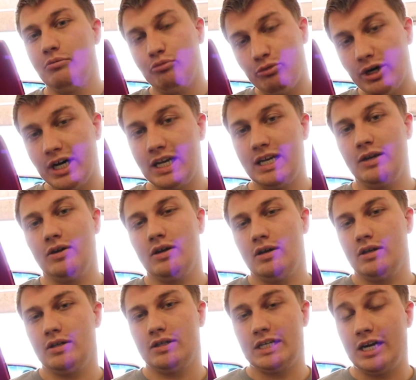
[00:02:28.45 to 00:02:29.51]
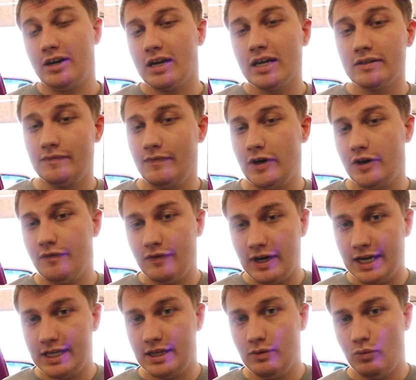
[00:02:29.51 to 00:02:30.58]
but Derek hasn't
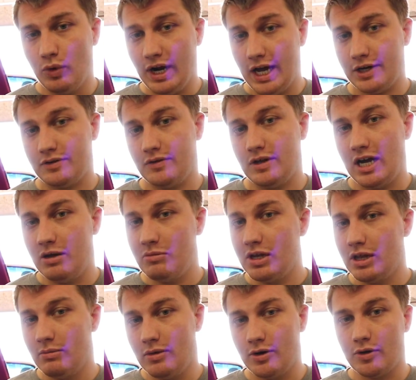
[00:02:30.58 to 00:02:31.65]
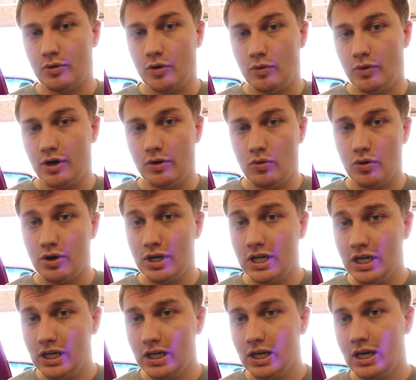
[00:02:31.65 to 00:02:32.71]
verified what actual timing the motor will want or
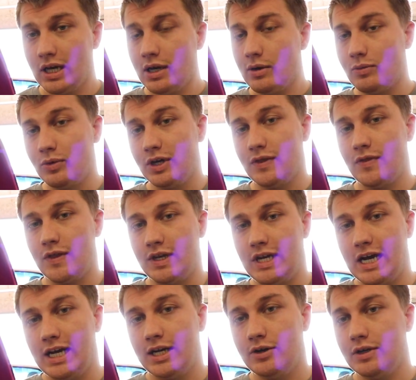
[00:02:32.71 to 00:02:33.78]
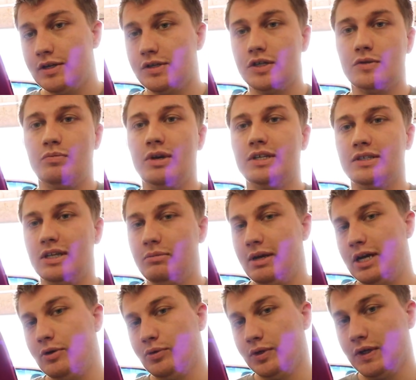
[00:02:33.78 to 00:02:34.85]
need with the dyno. He's just basically
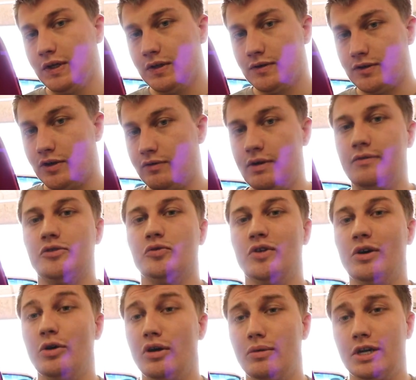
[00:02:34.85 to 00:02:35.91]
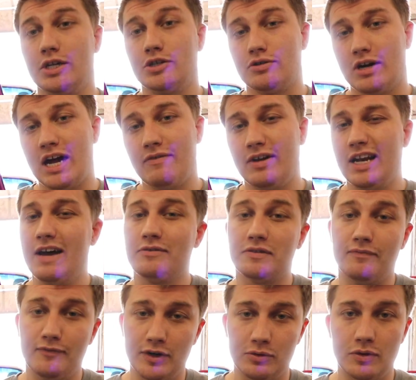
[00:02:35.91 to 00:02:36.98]
made it really conservative so that way we could drive it and have
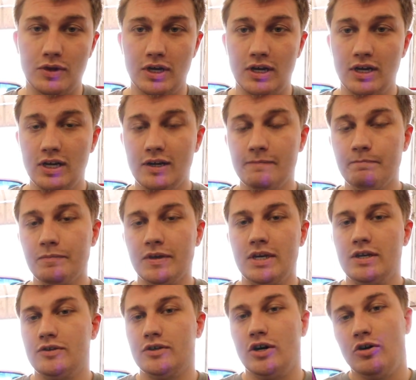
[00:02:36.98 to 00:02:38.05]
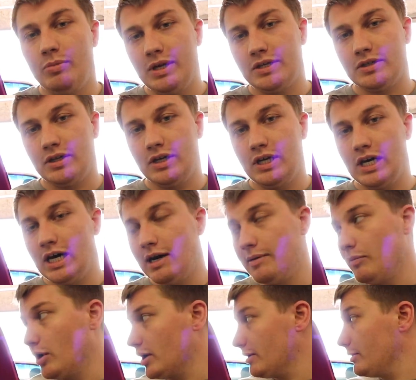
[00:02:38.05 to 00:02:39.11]
some fun with it. So basically
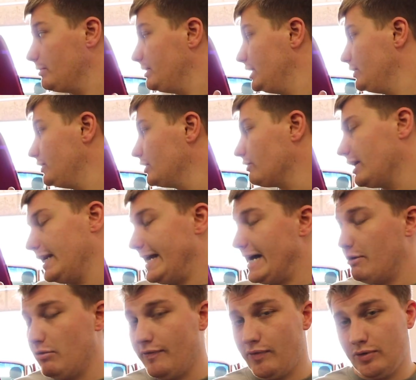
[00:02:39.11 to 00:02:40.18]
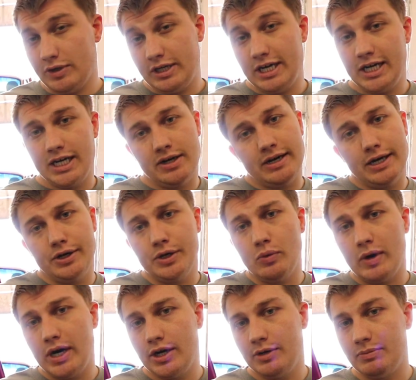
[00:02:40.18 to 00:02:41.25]
what I'm gonna be doing right now before the dyno, I already
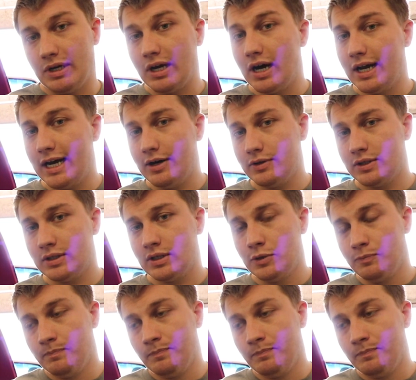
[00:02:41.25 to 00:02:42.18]
wired up the cutouts.